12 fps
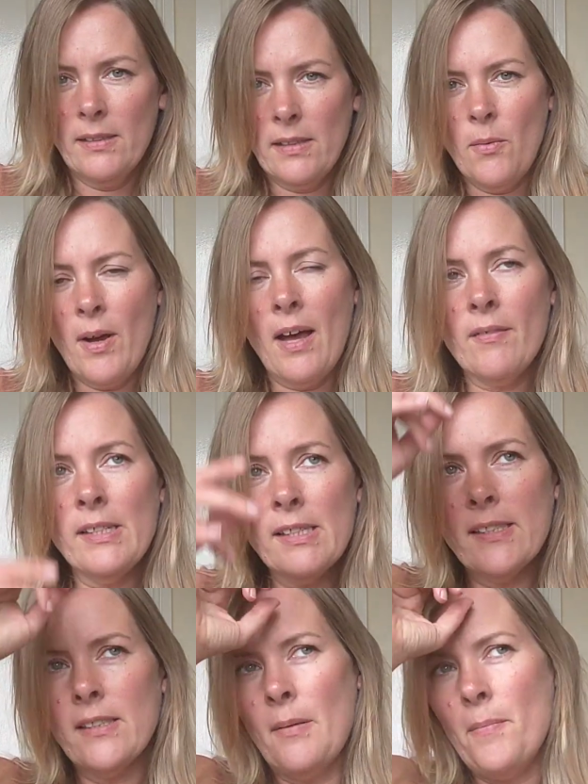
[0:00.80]
So we're having
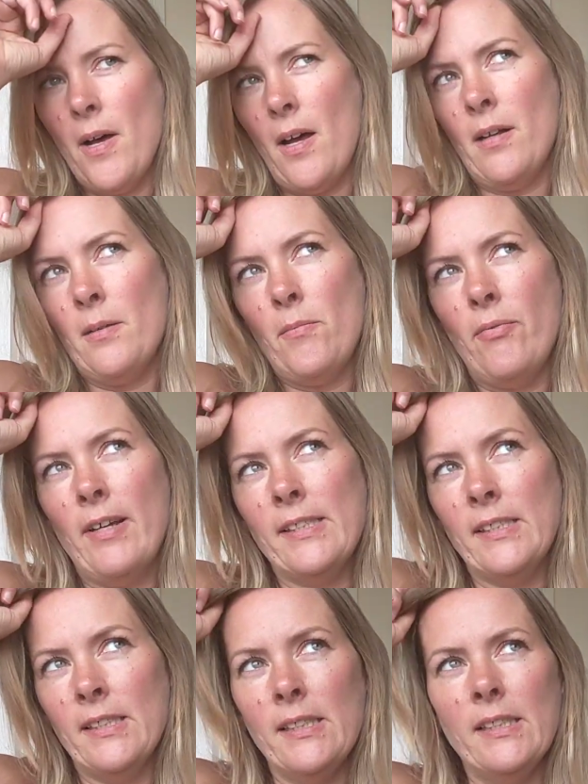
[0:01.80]
some
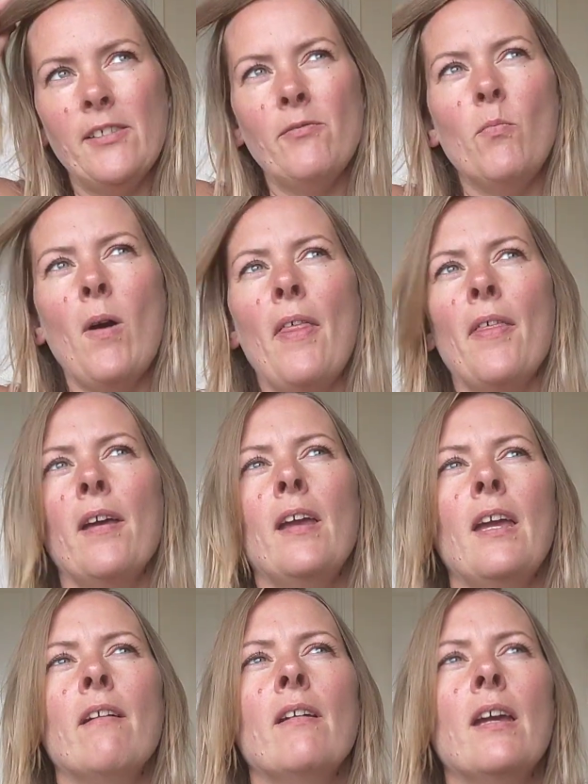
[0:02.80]
unprecedented weather
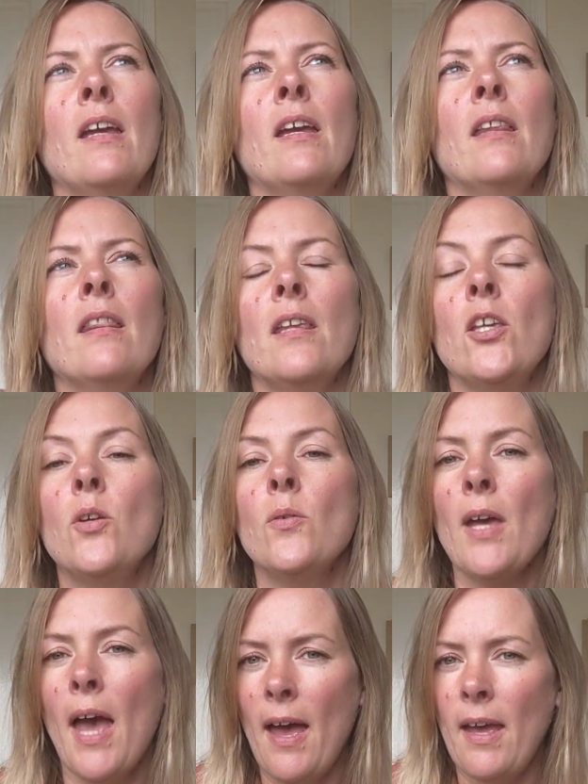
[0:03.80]
here in the
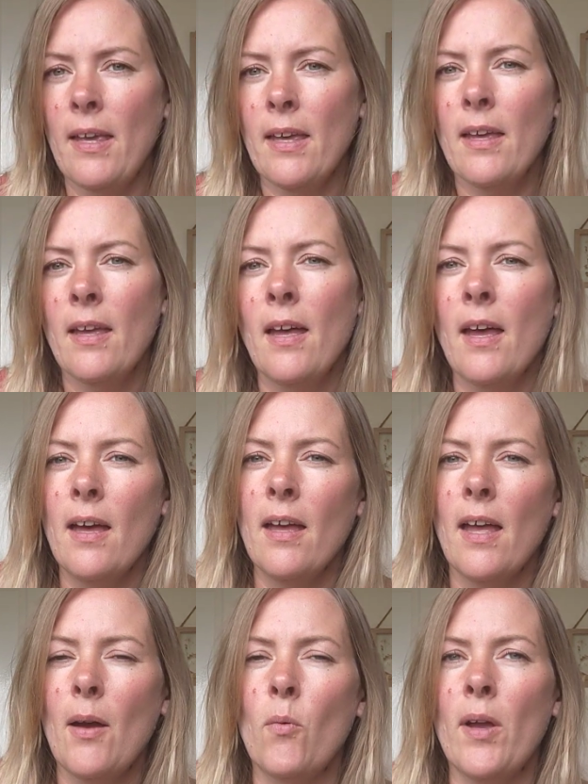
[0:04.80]
UK.
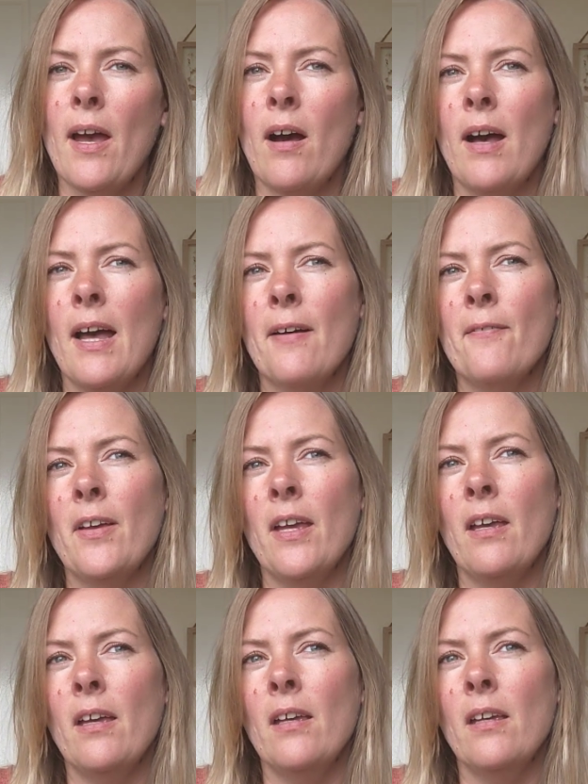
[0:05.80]
We are
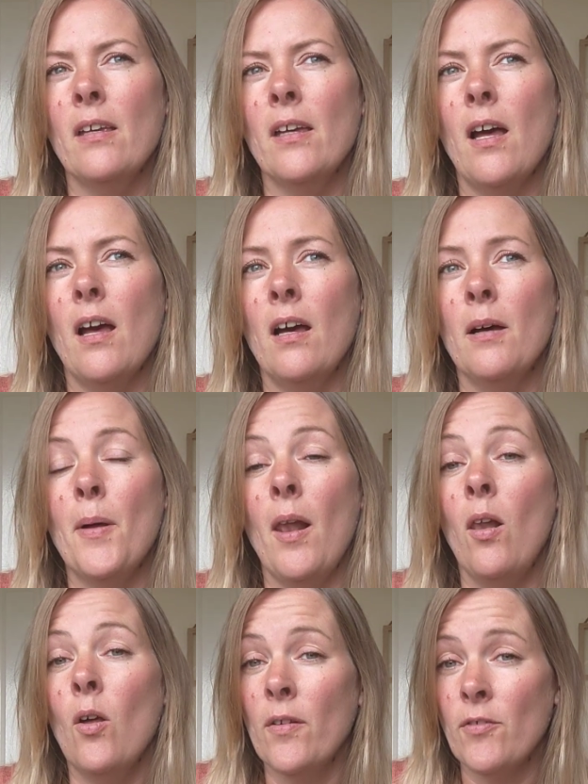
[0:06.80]
having a
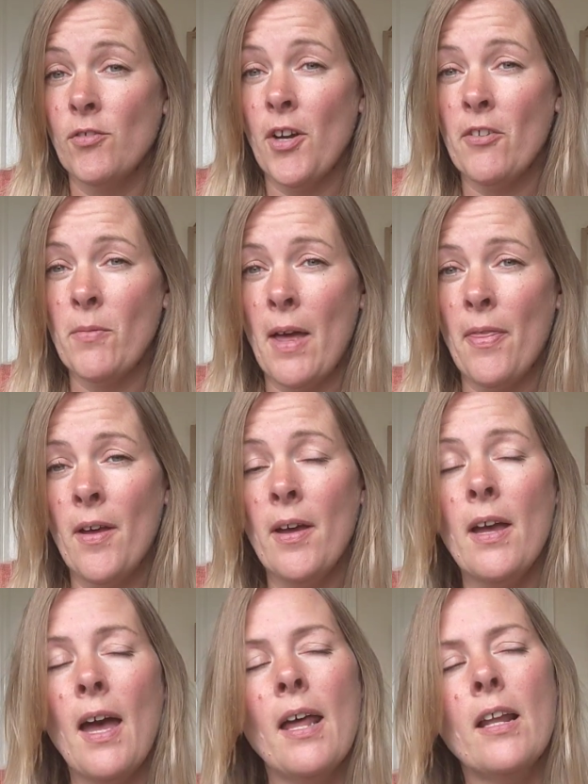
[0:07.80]
lot of dry
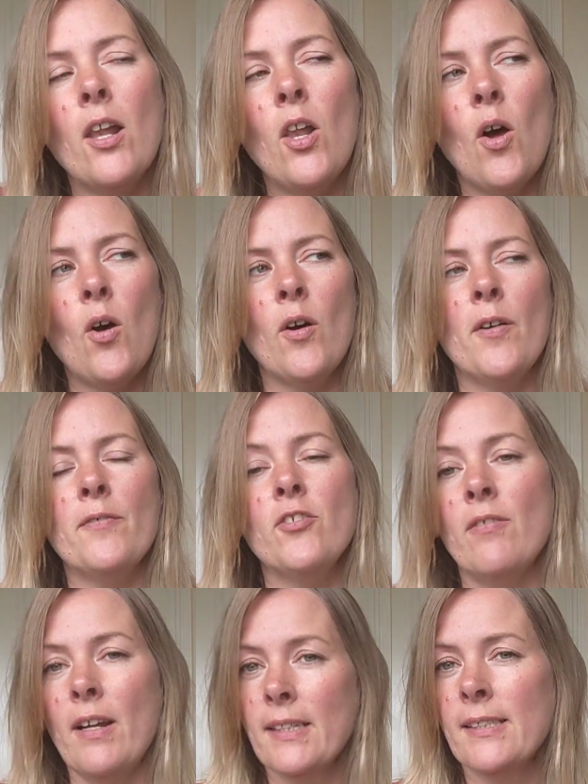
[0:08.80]
weather and a lot of
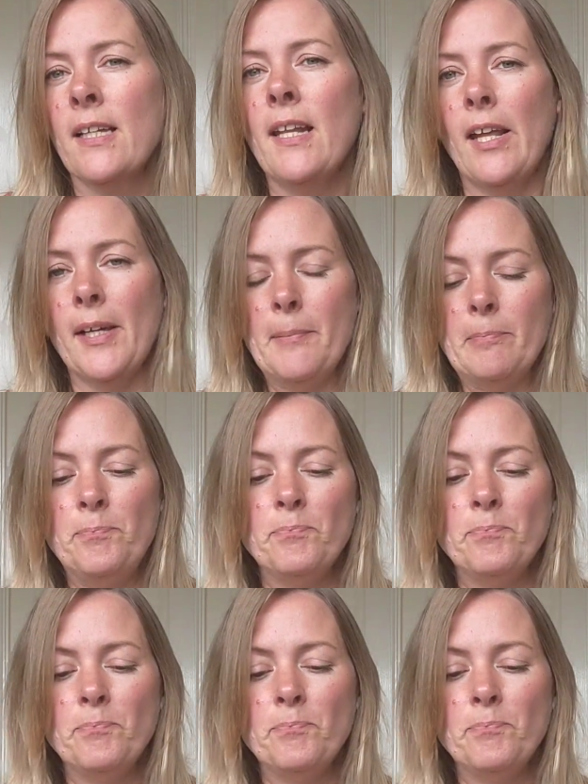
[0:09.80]
direct sunlight.